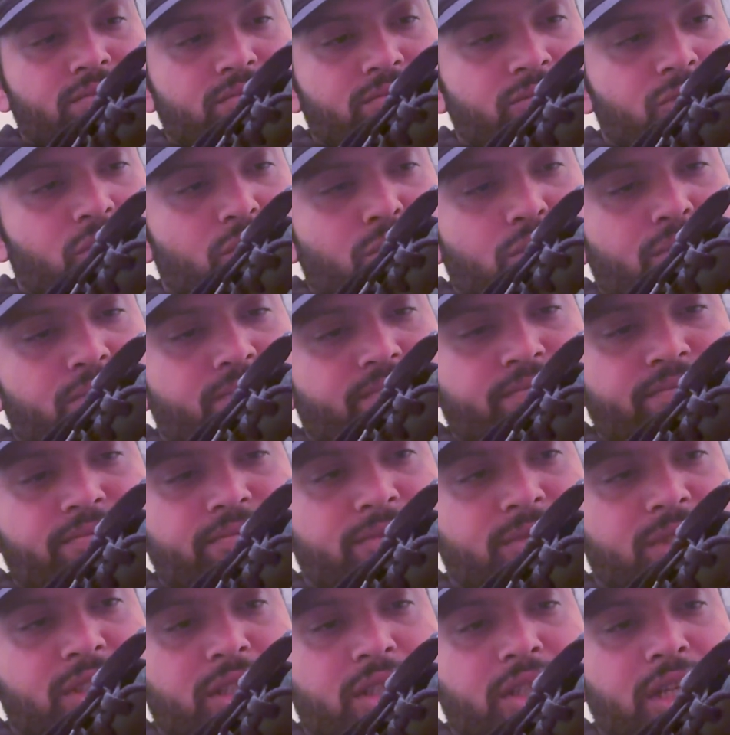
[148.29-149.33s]
you know,
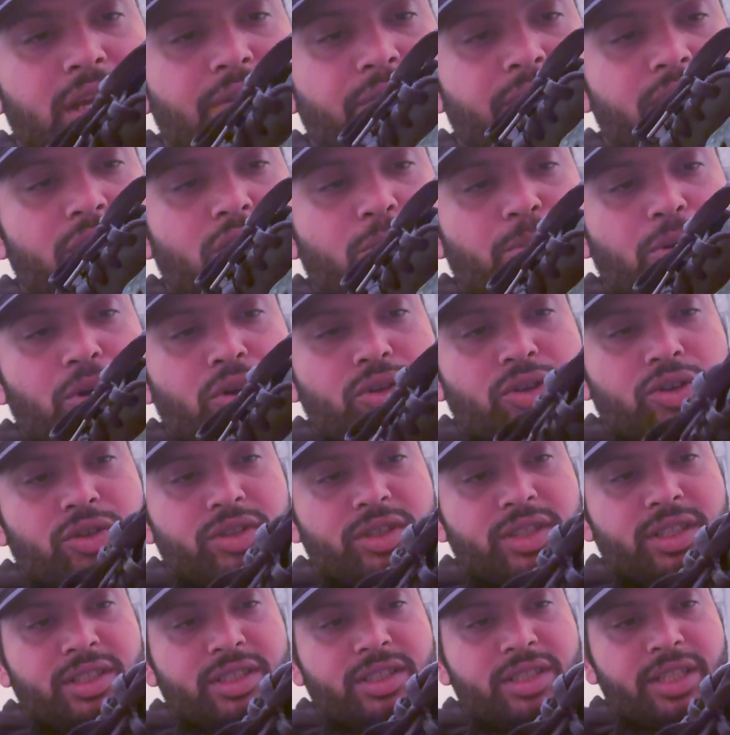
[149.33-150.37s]
given upon on
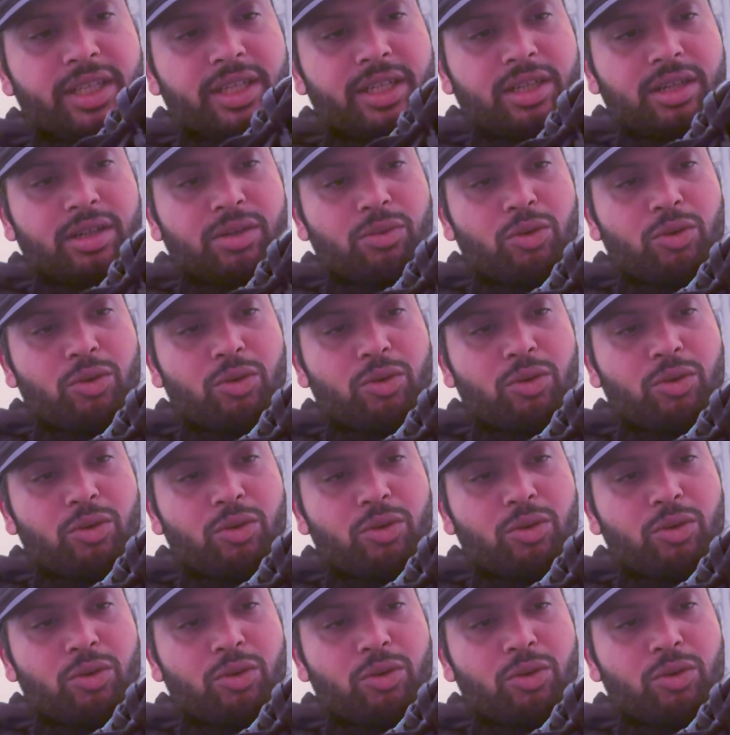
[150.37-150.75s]
this sneaker